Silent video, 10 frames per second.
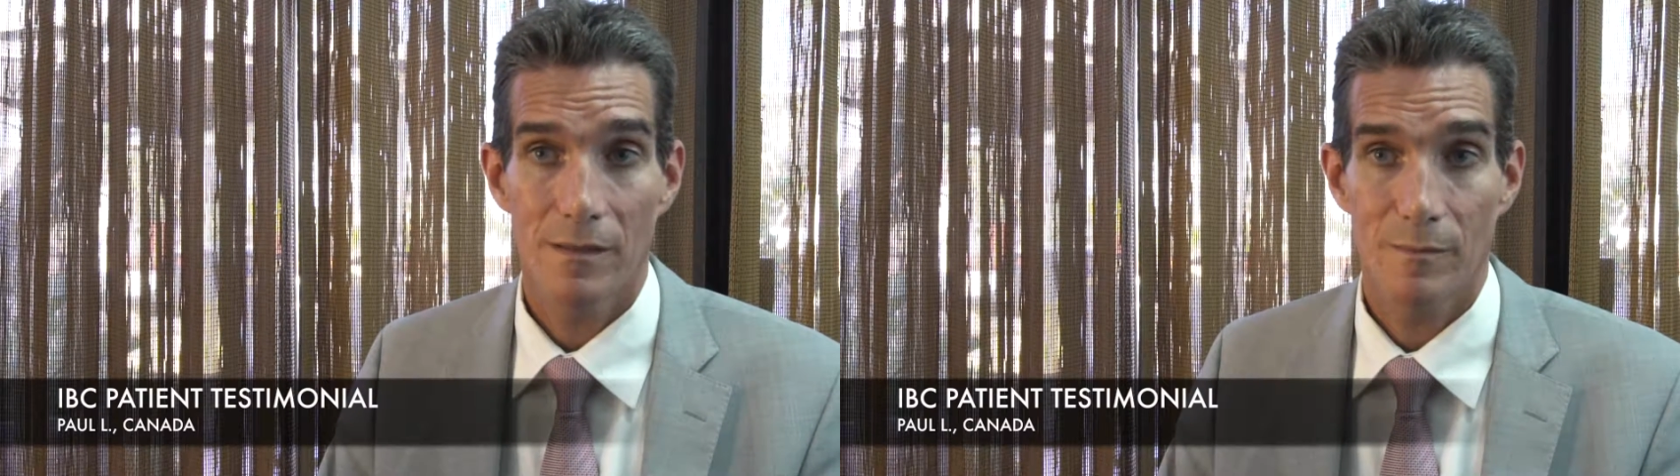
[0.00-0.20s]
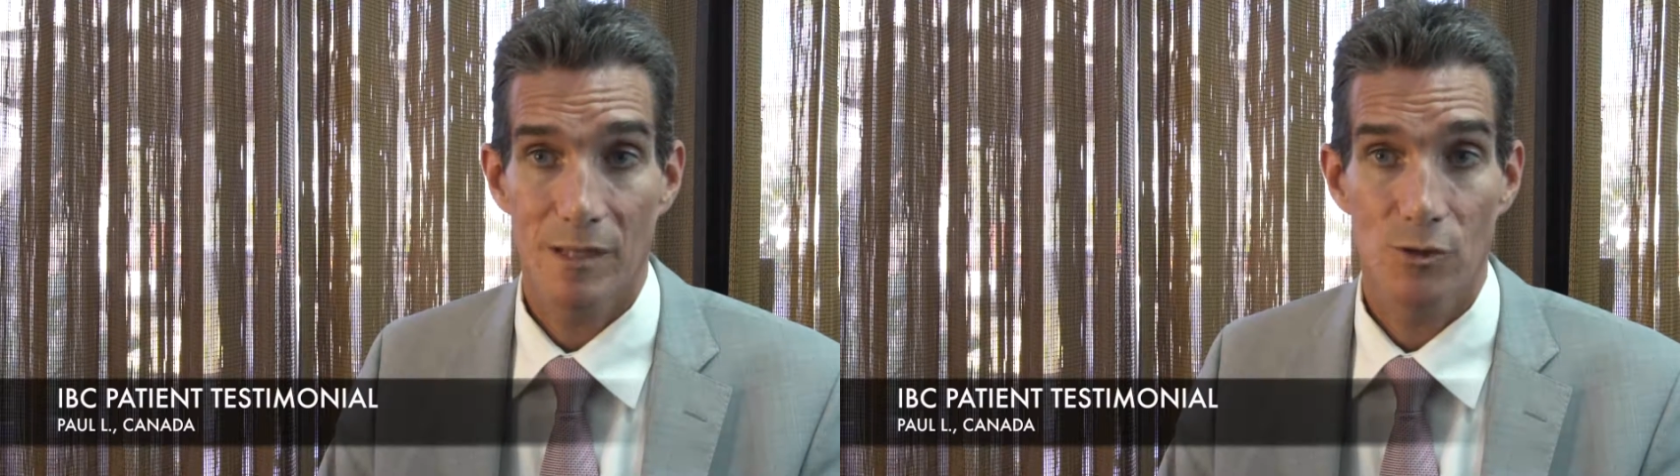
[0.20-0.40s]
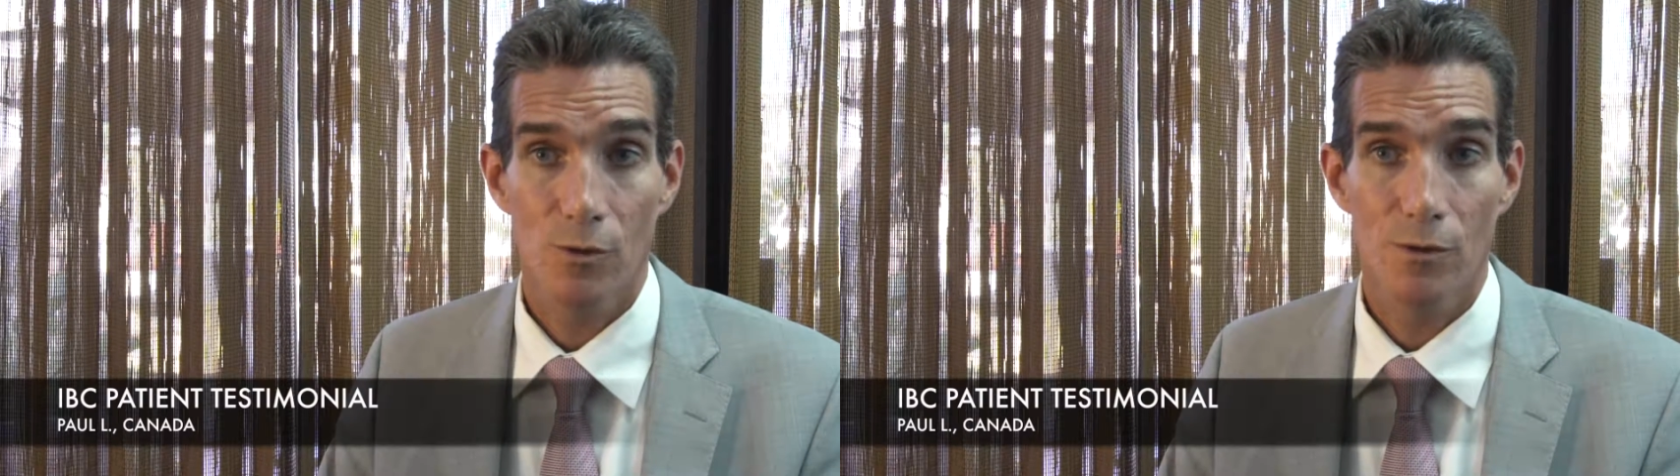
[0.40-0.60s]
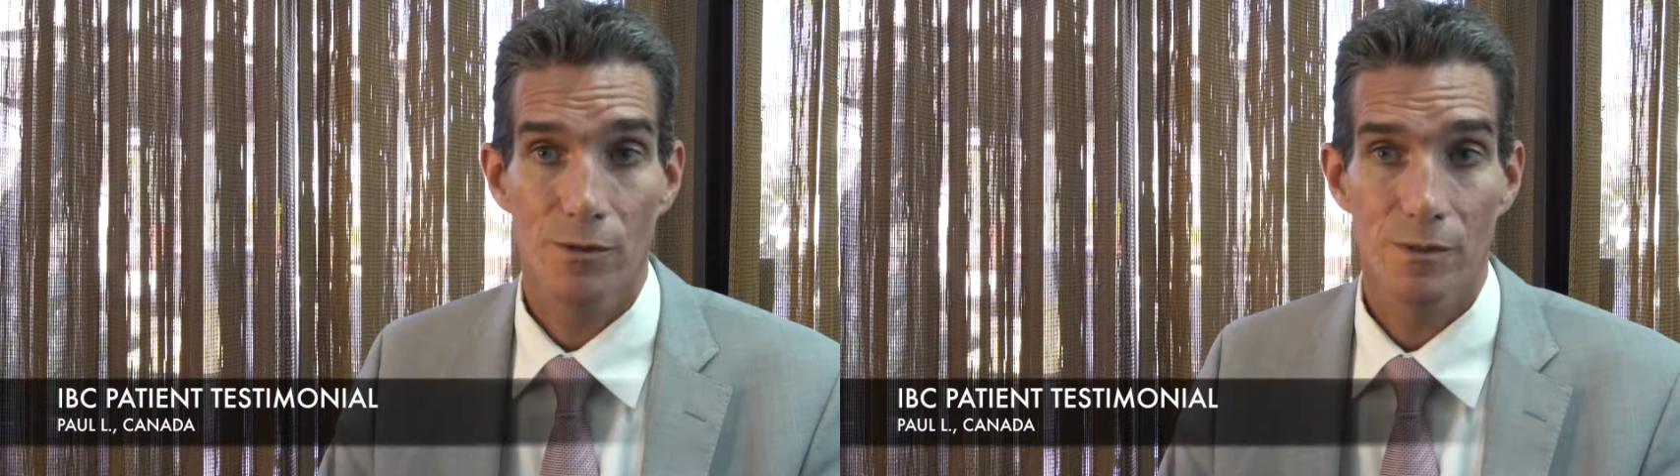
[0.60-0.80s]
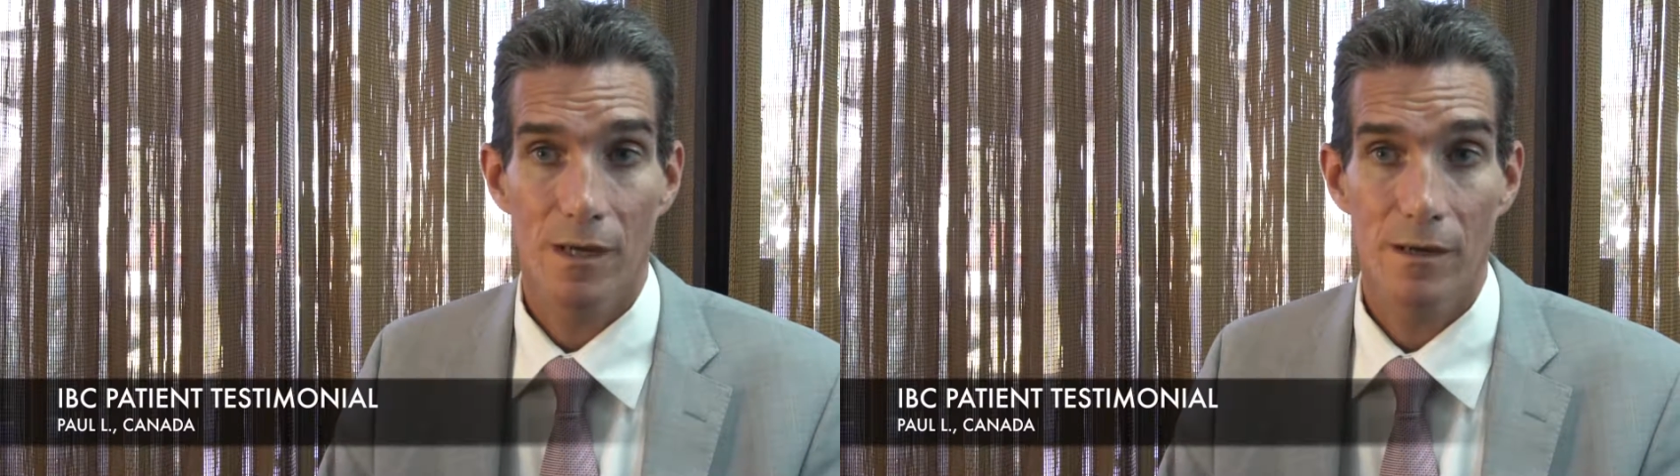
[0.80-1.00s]
and my
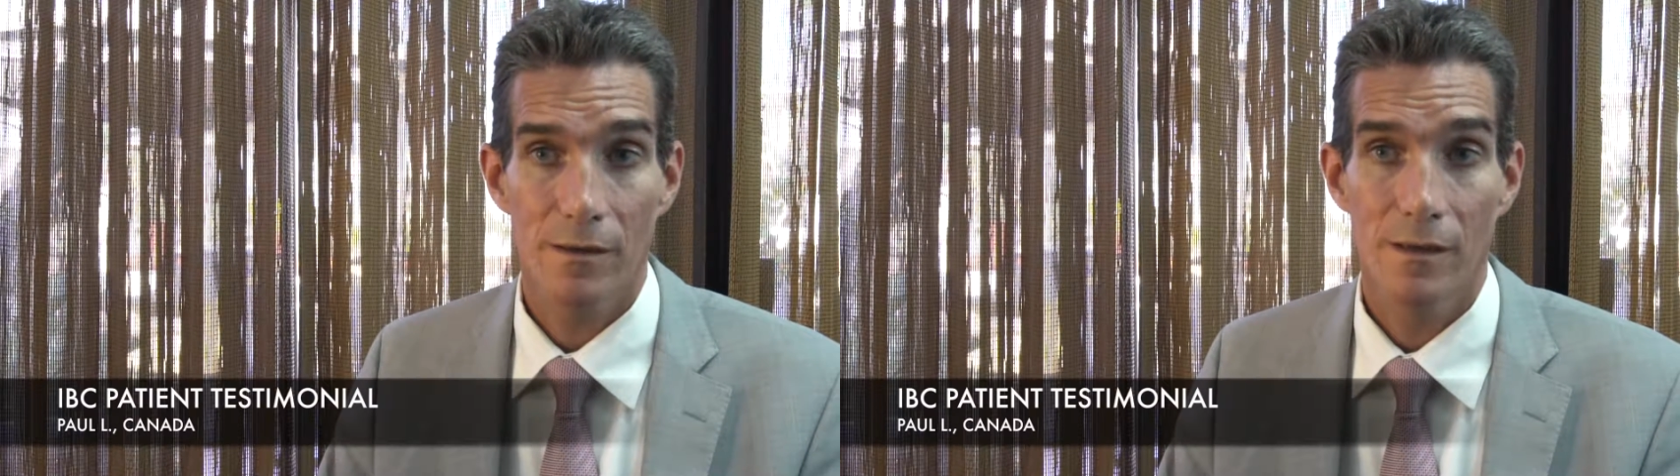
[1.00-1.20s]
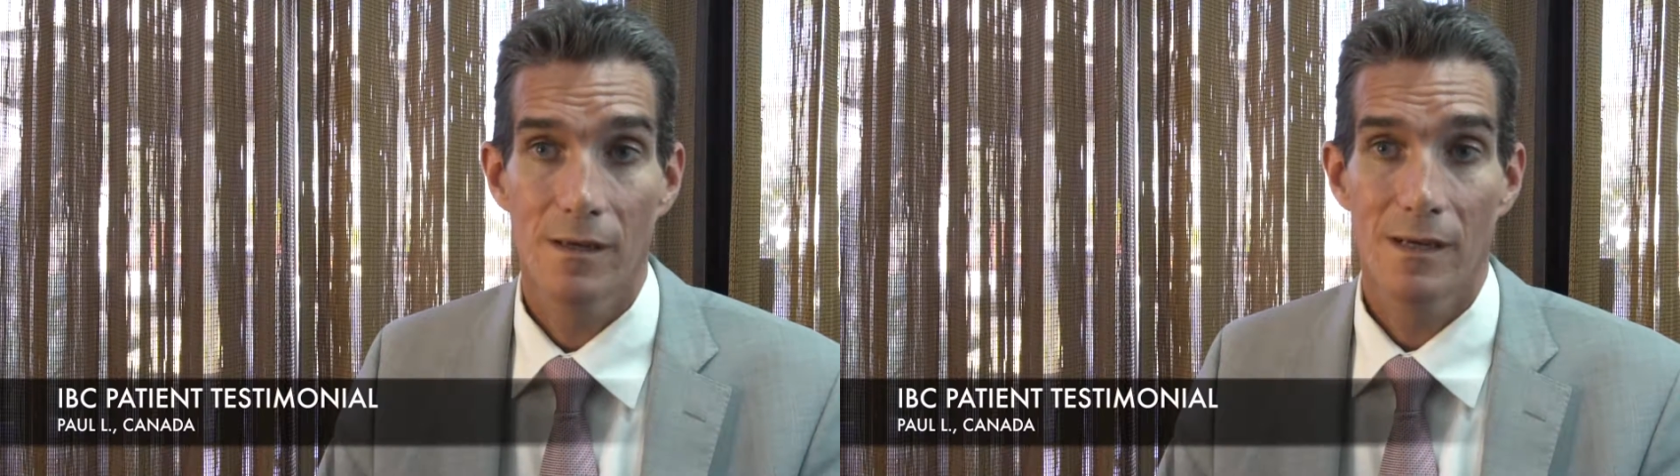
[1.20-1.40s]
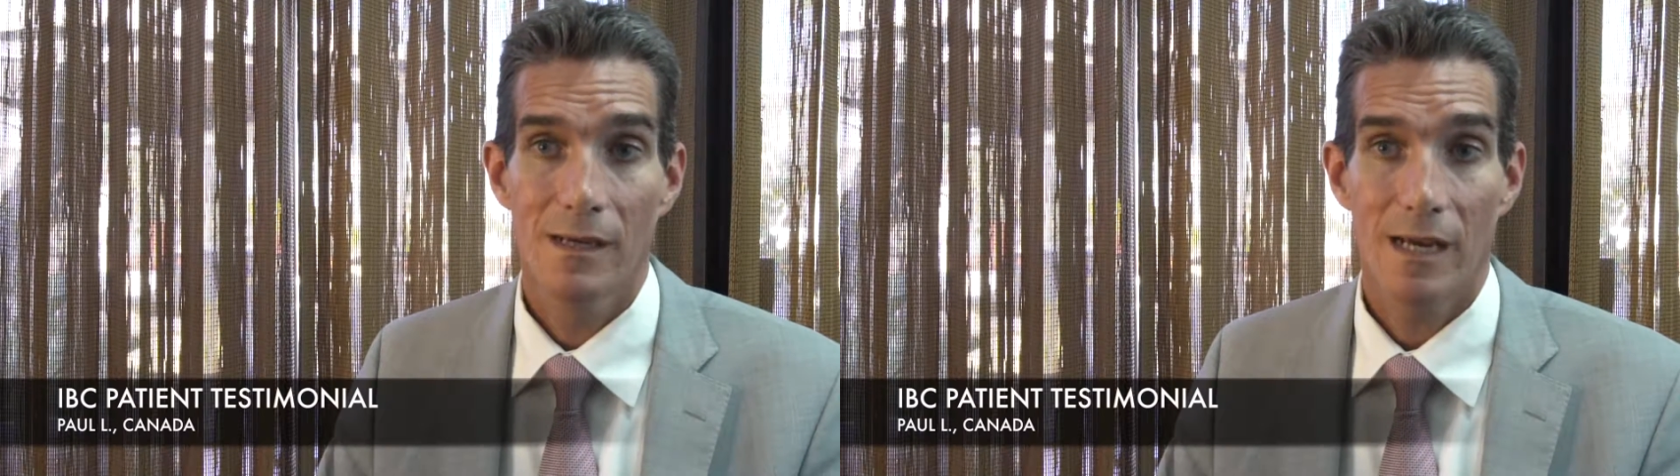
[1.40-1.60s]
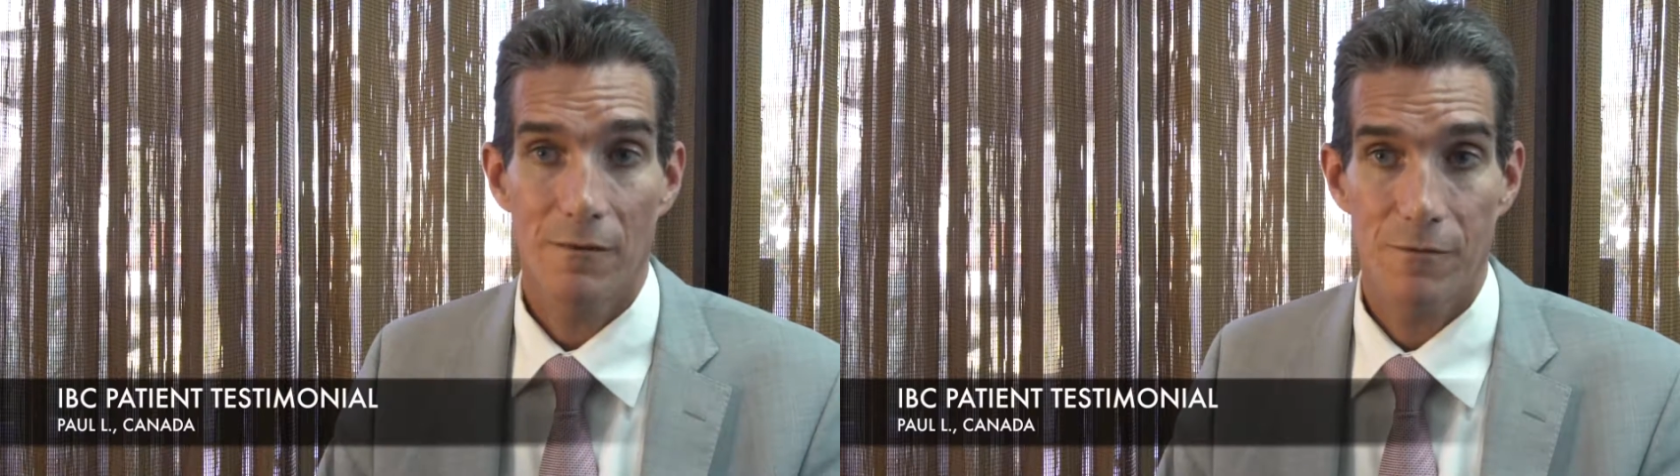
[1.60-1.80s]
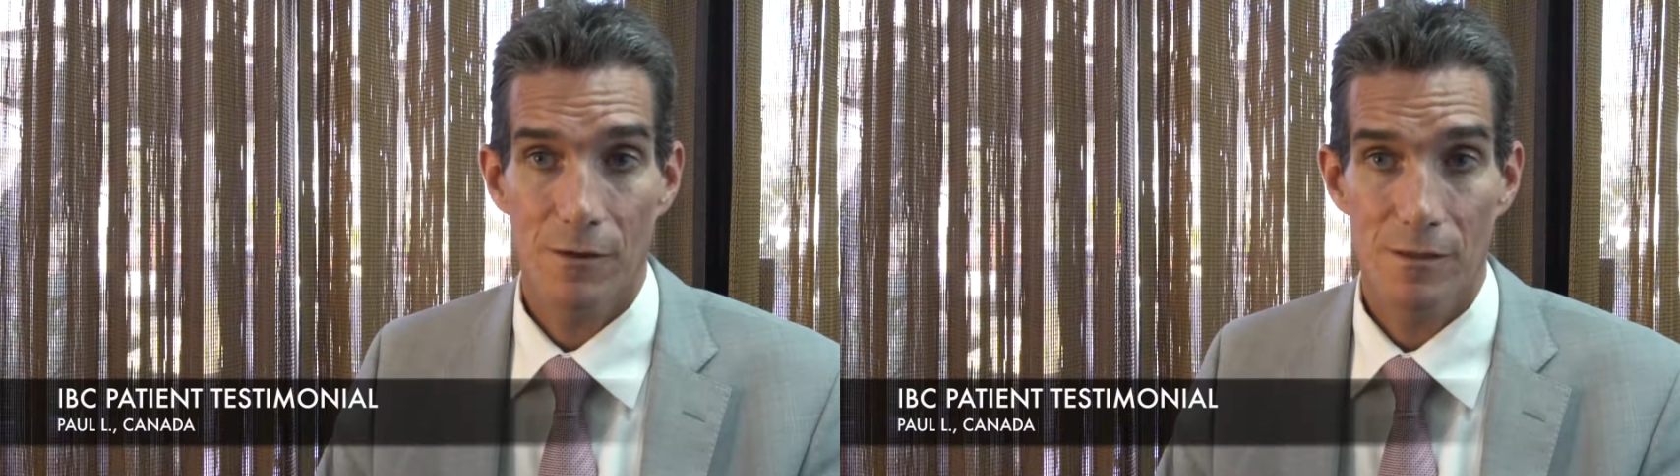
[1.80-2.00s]
shoulders hard
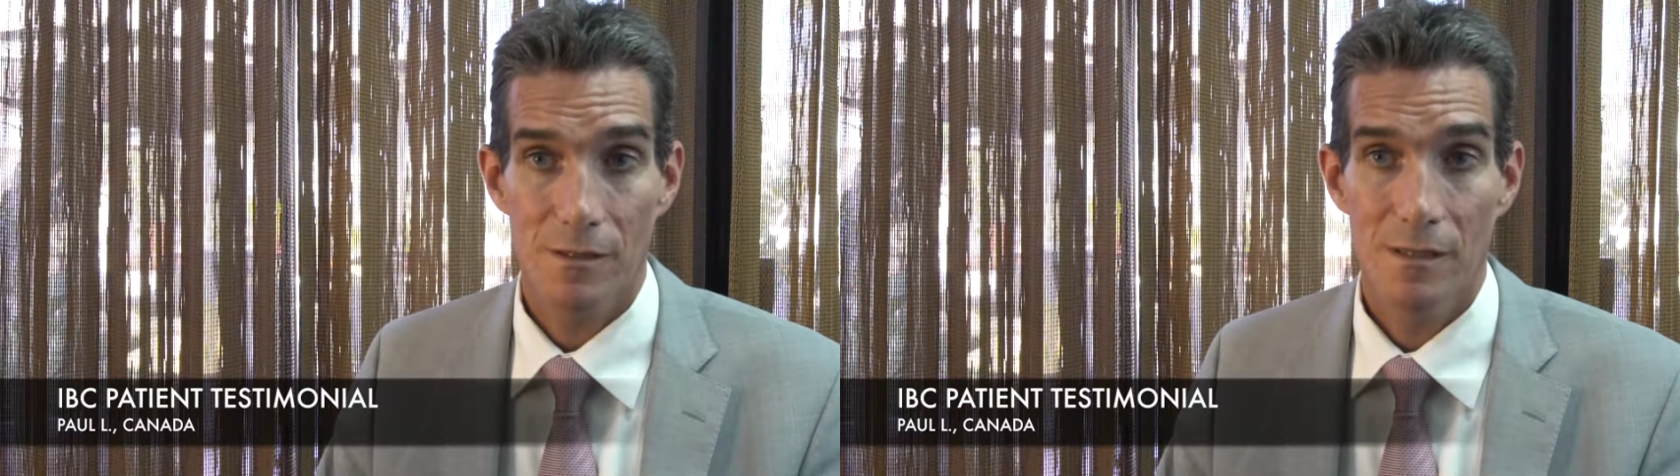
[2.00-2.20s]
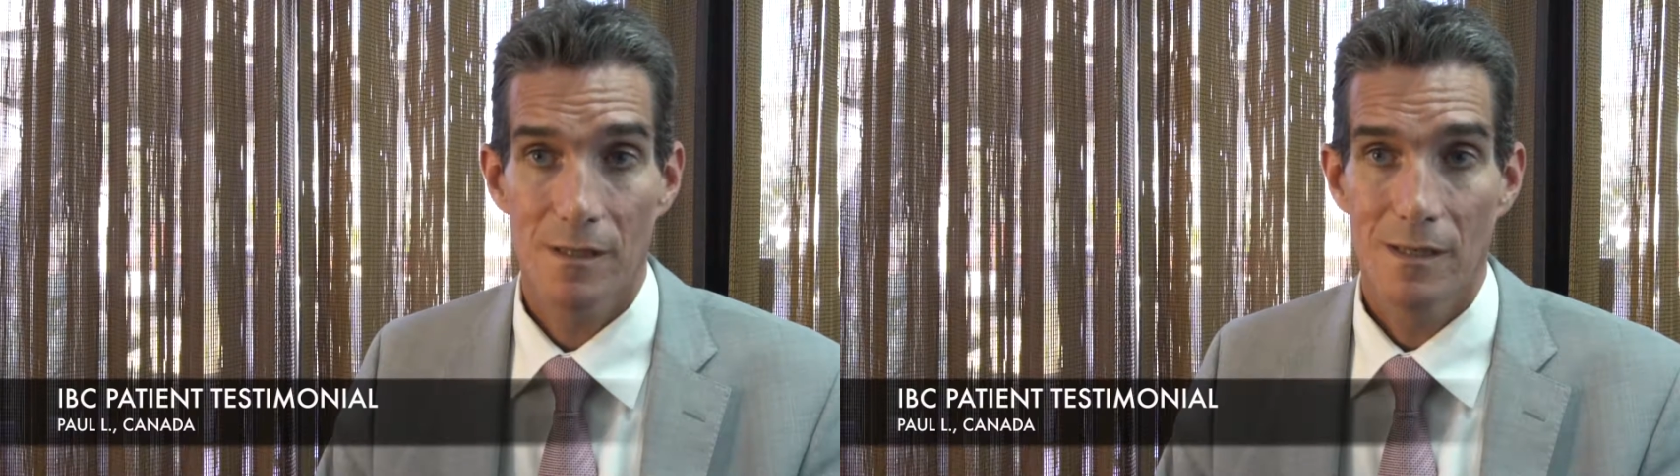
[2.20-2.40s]
at first,